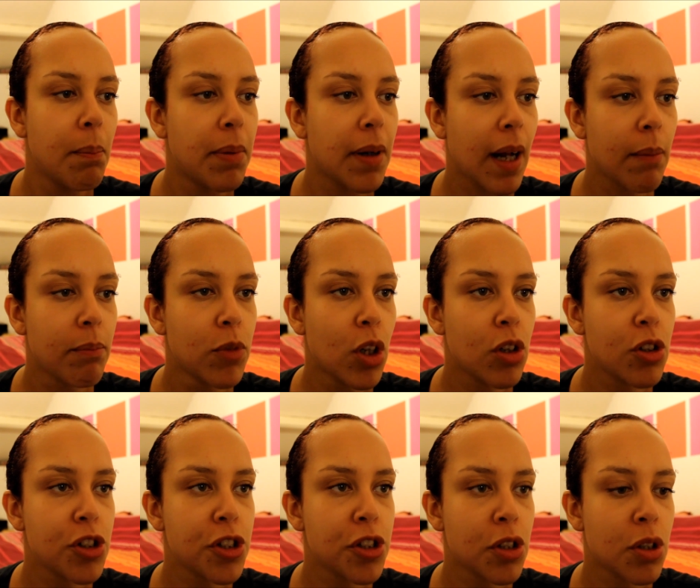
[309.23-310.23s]
but I'm
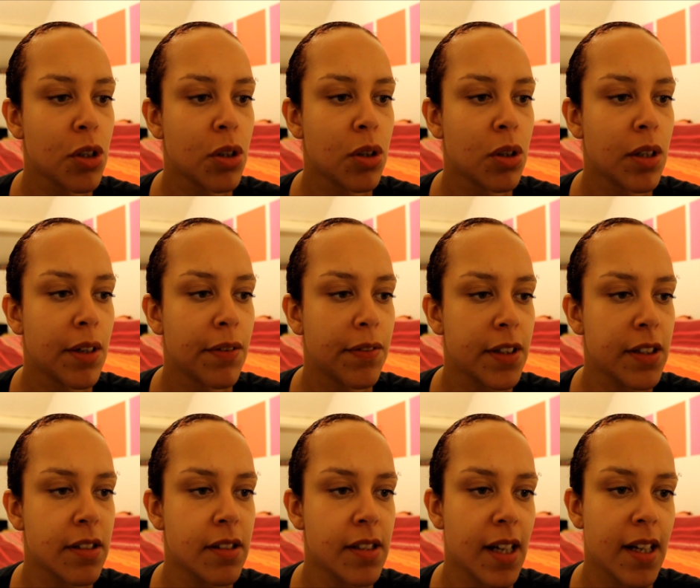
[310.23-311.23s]
not sure if it
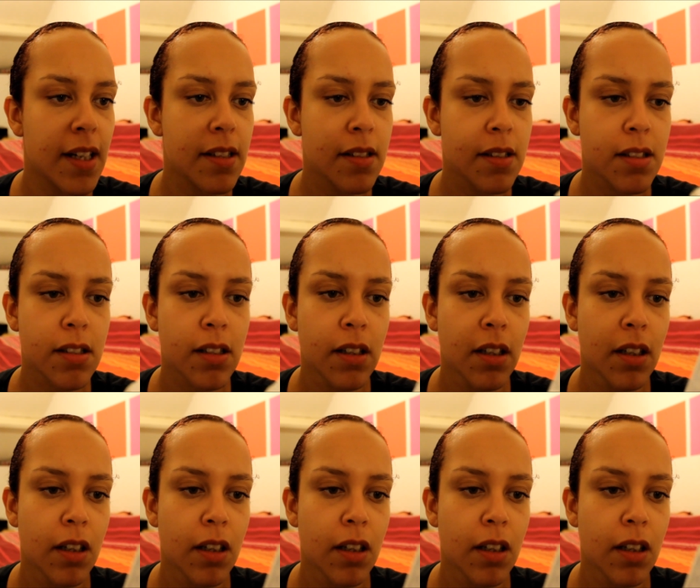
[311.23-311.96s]
says